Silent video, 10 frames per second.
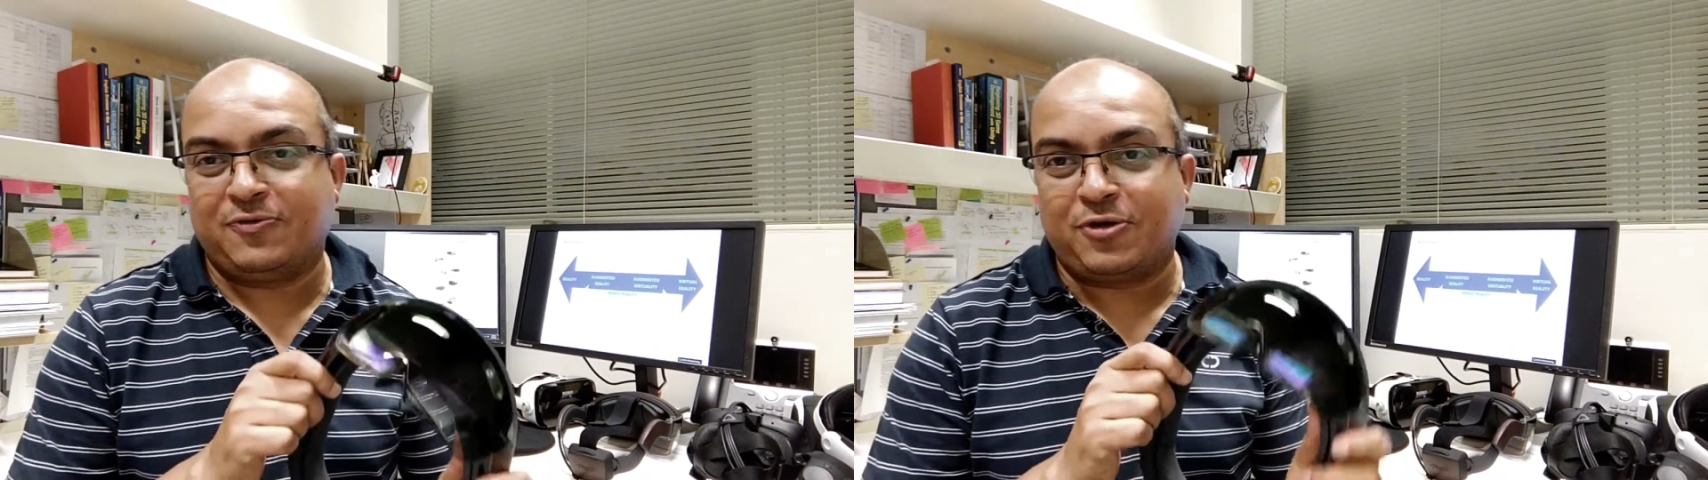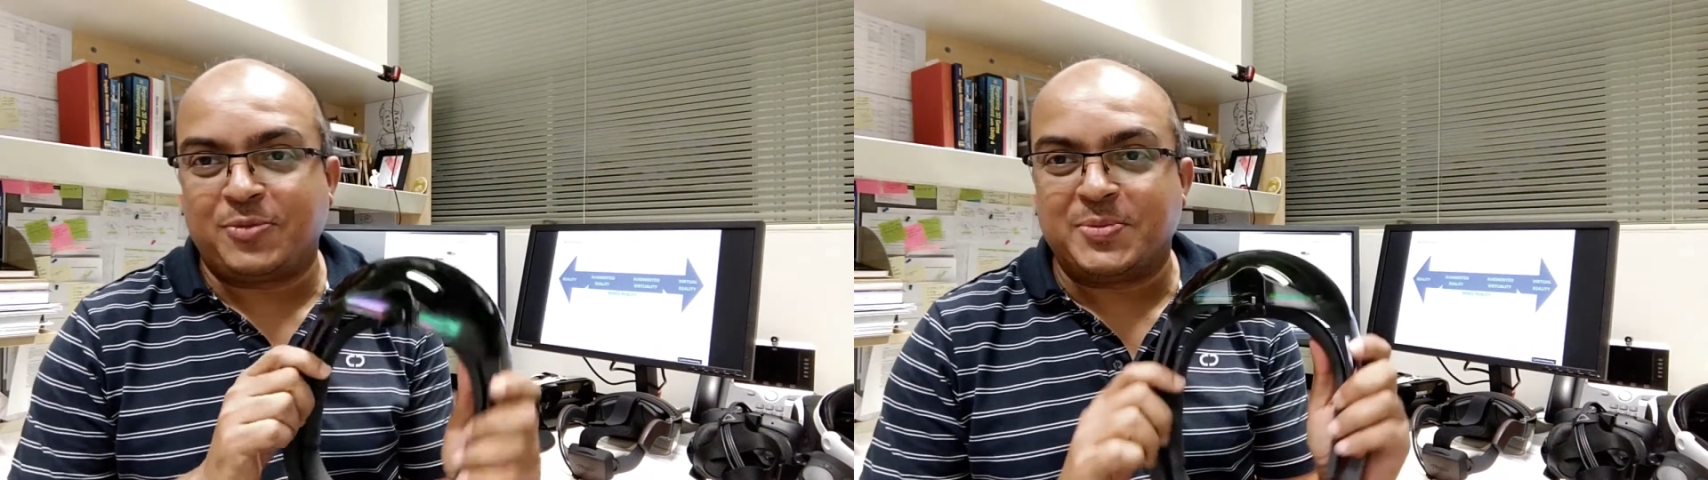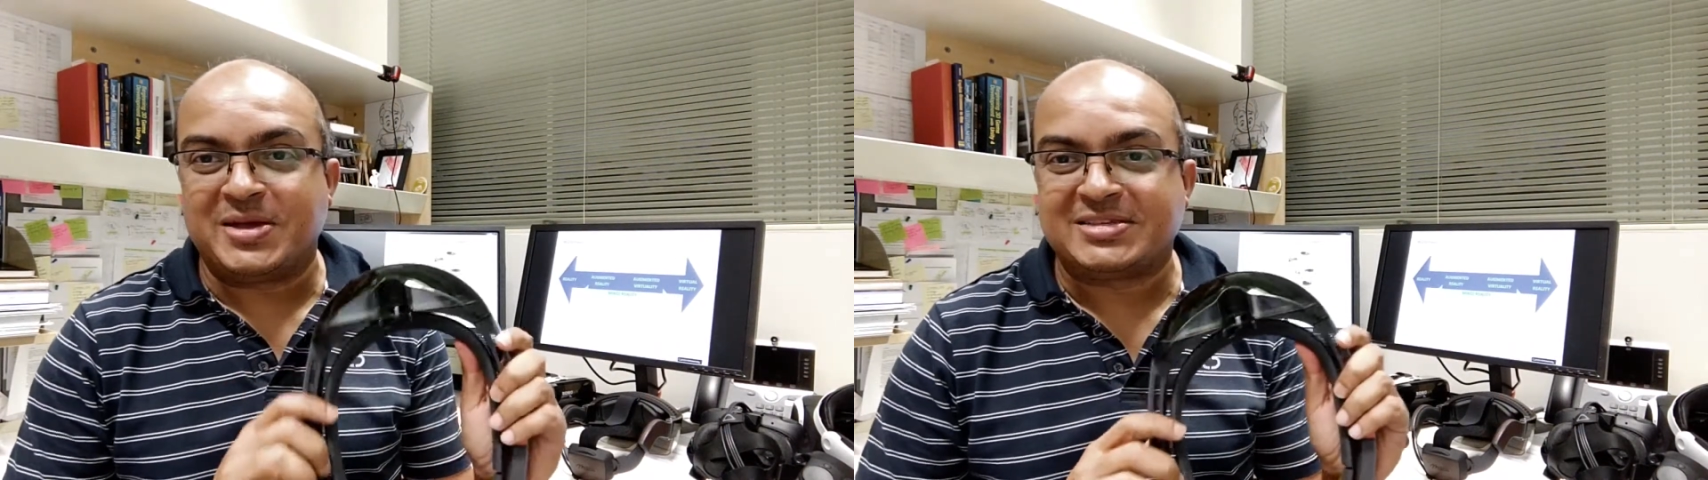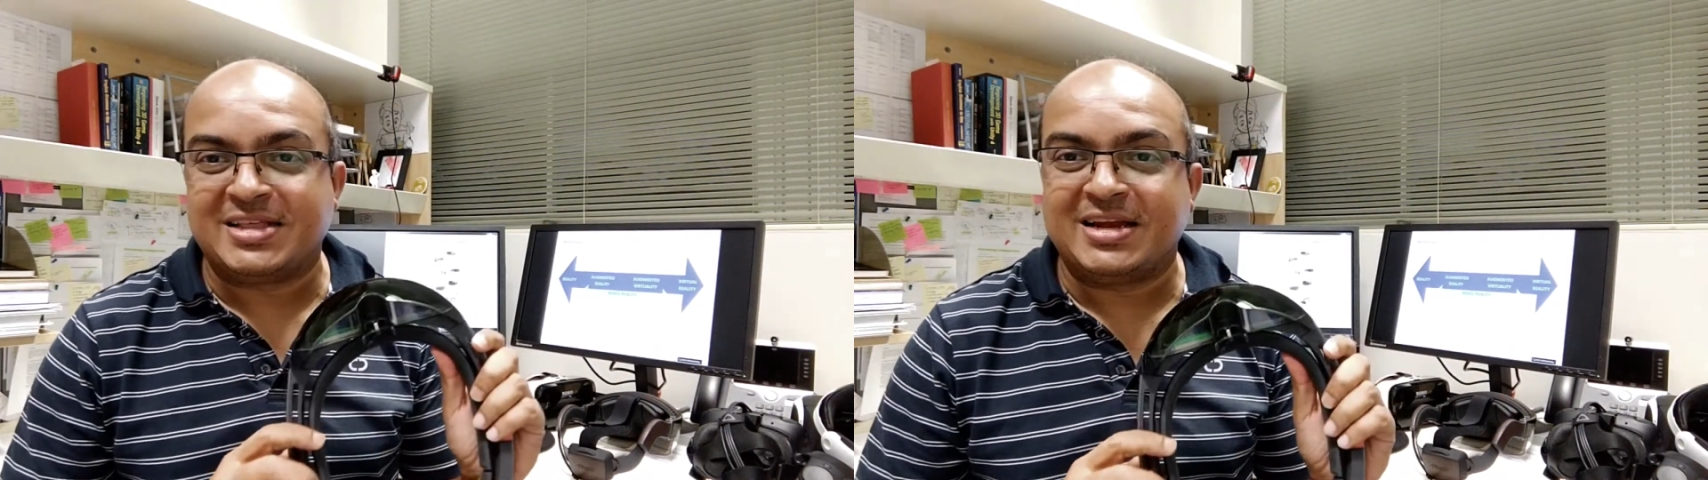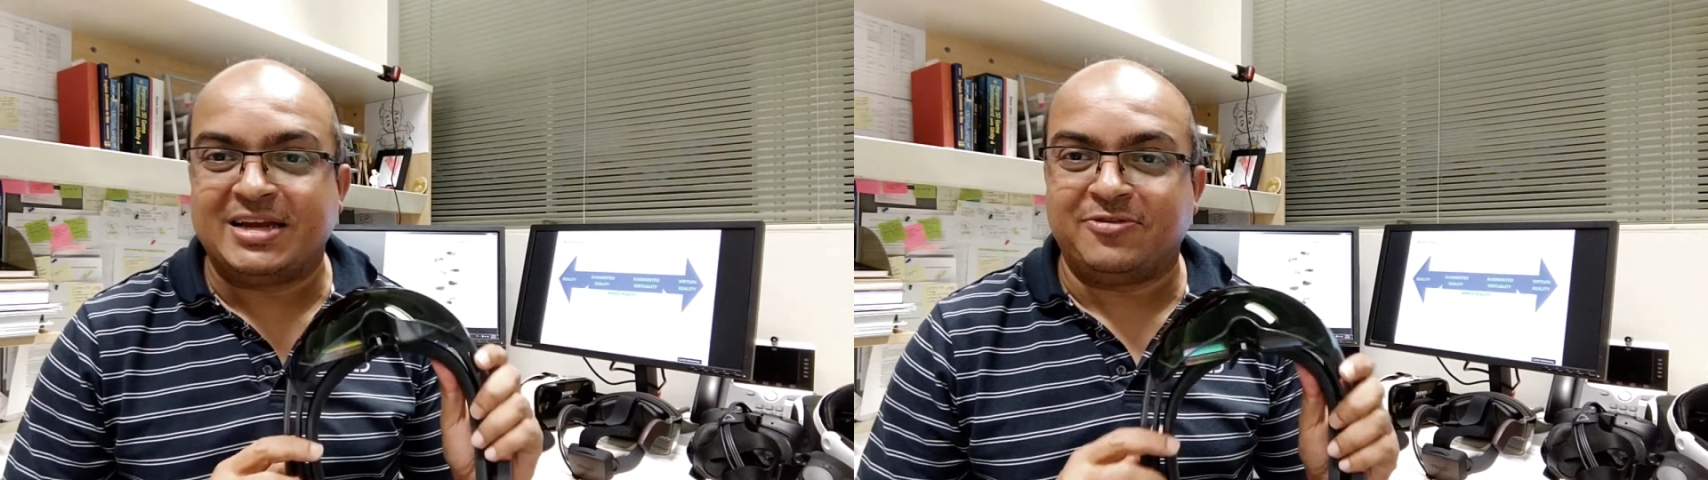from the mixed
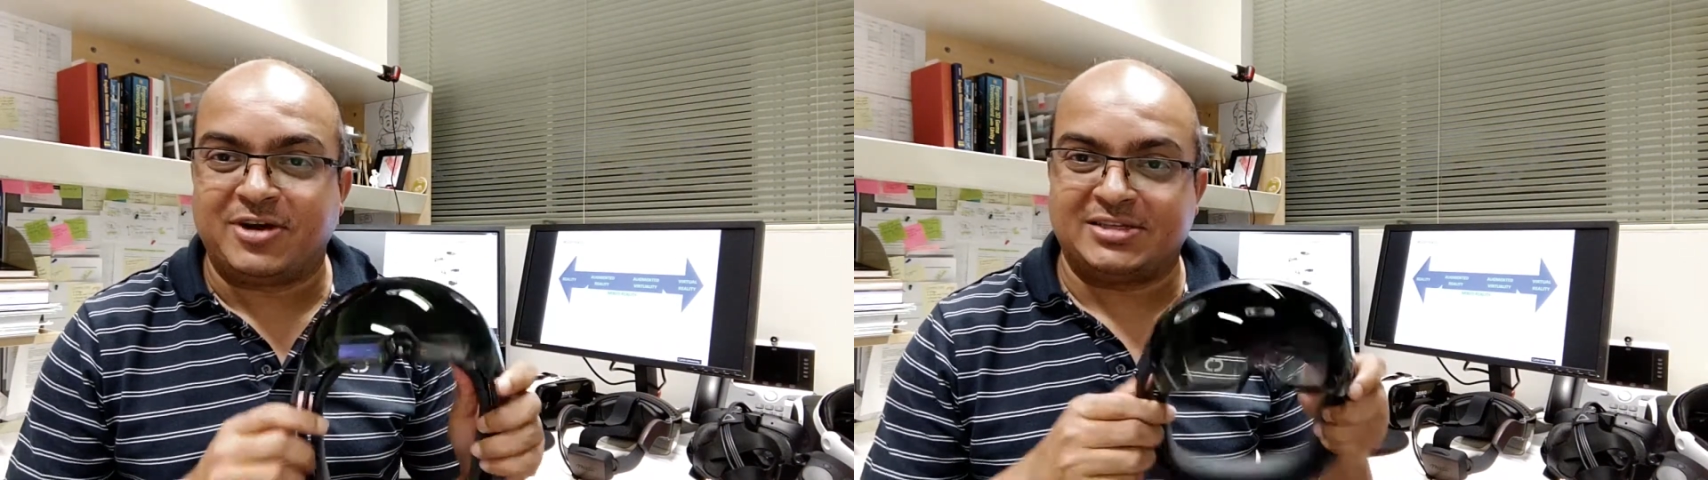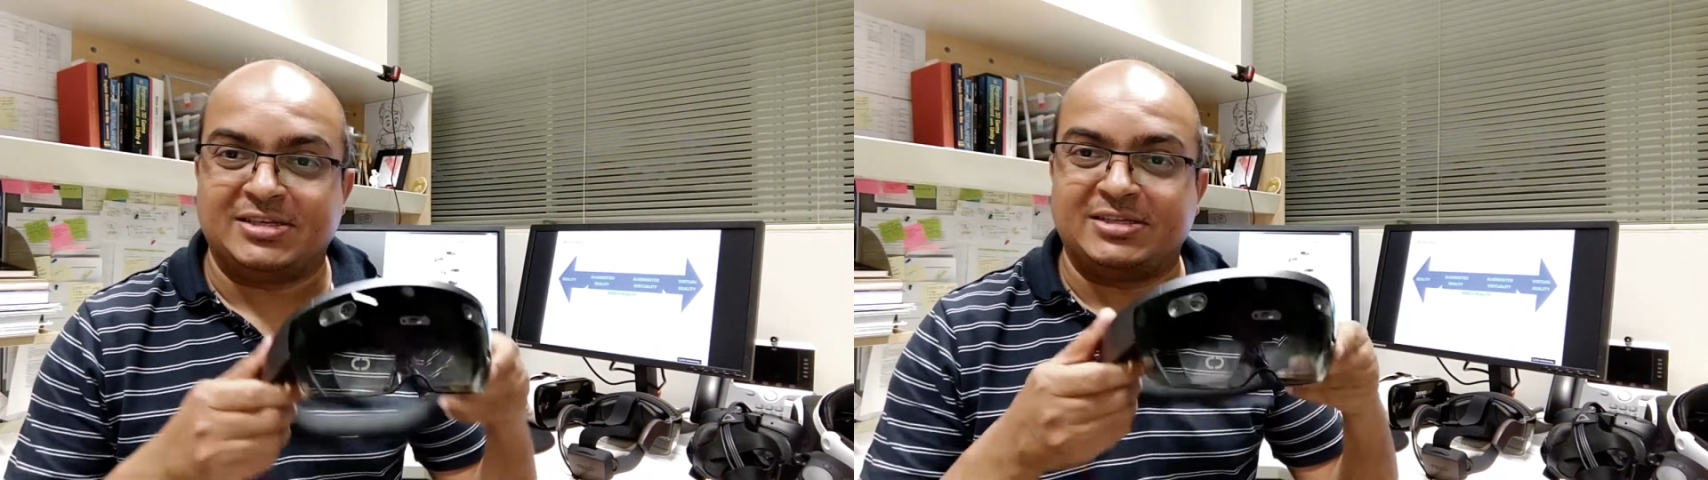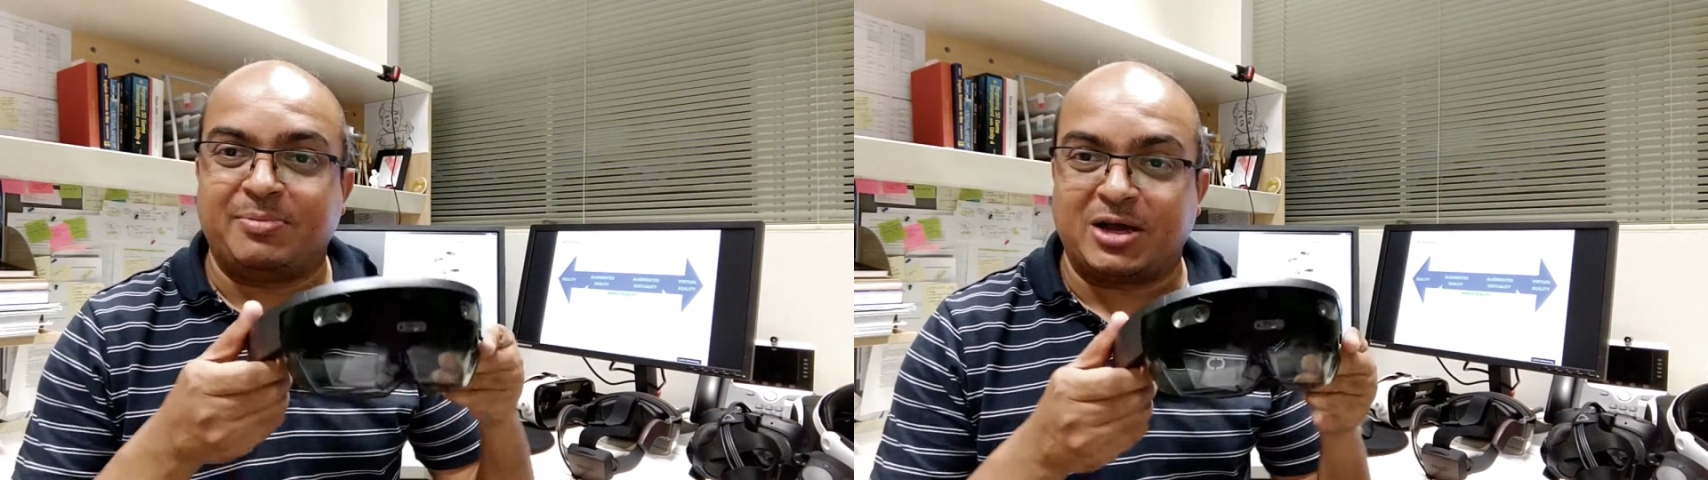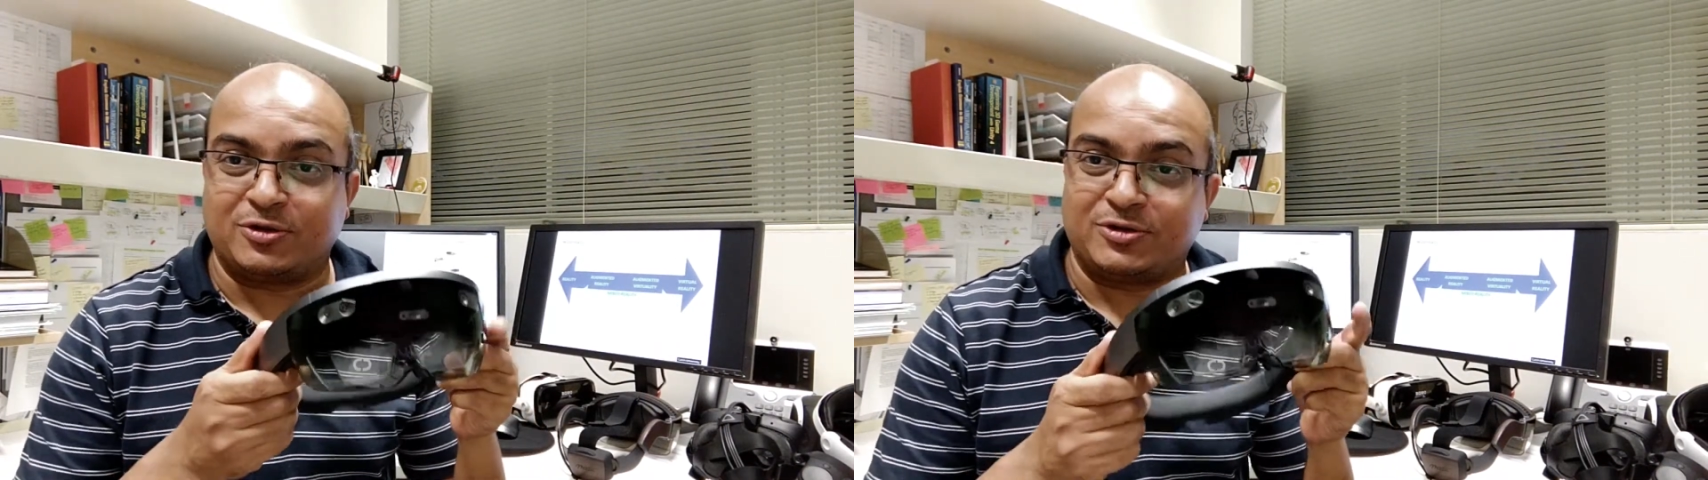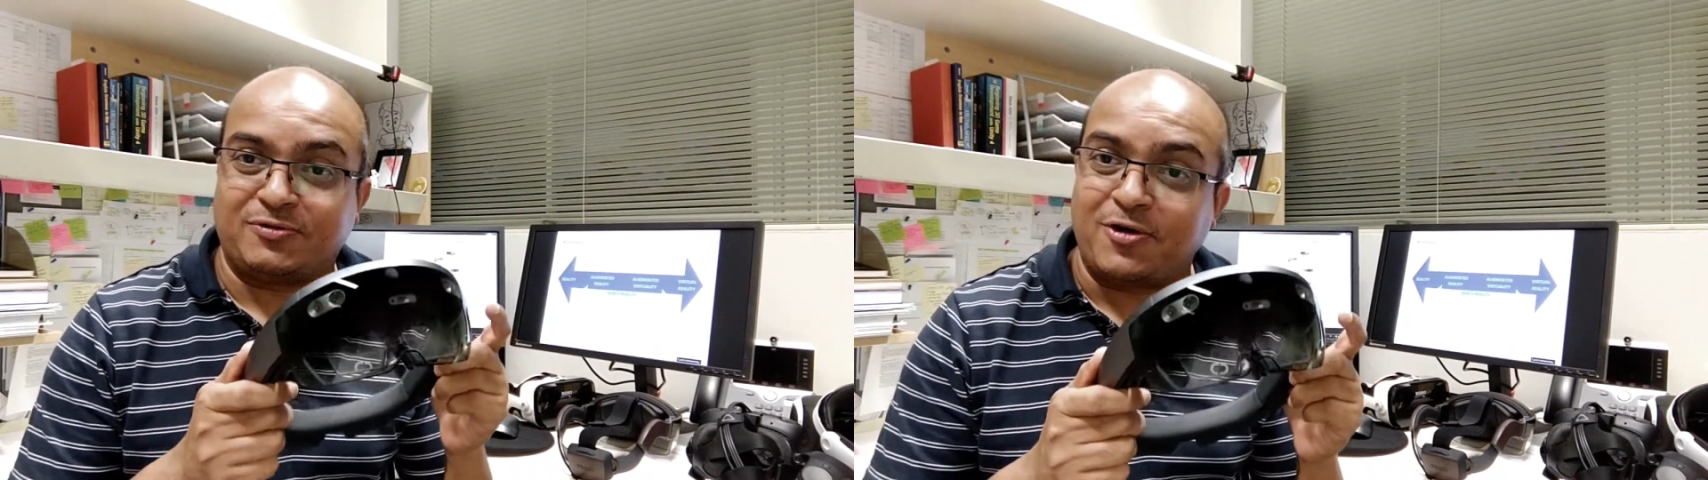reality device is the
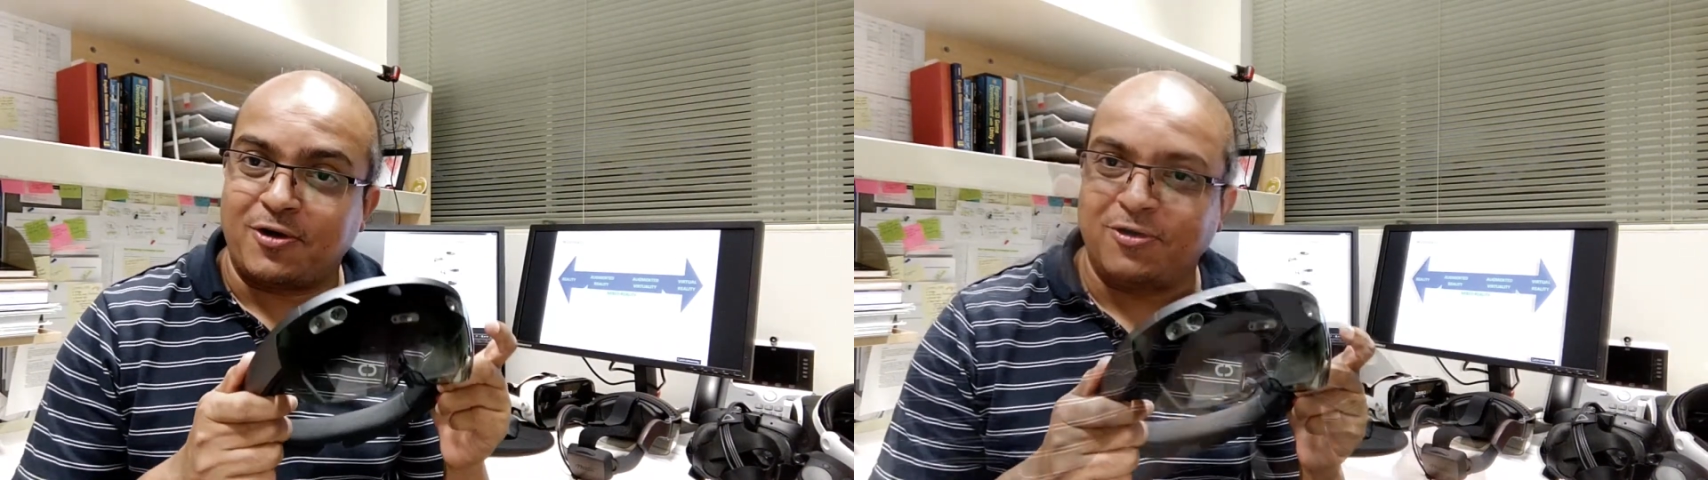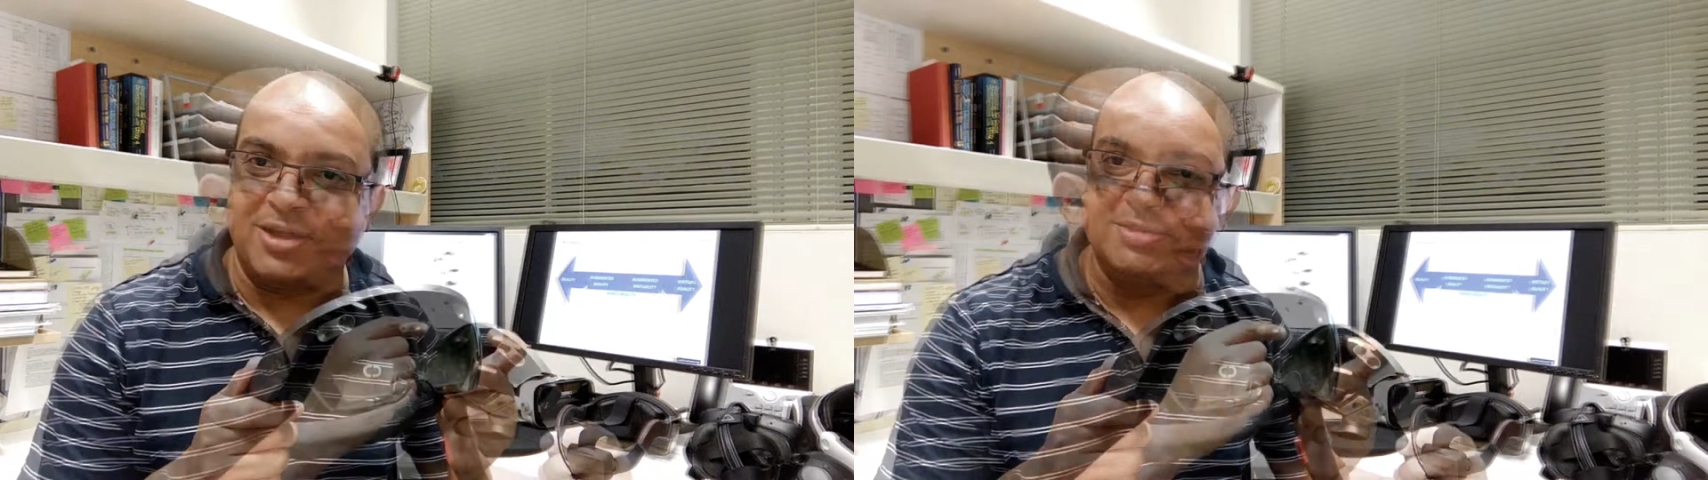Microsoft HoloLens.